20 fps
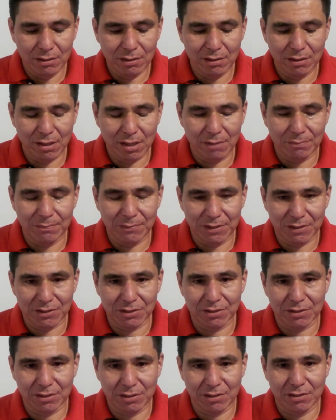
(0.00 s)
I'm
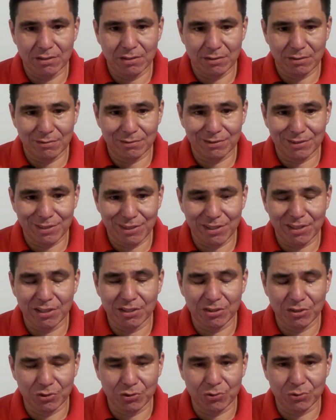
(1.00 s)
just
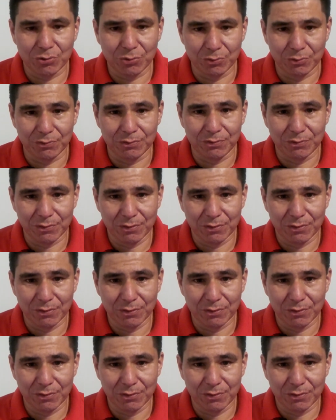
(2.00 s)
telling the truth.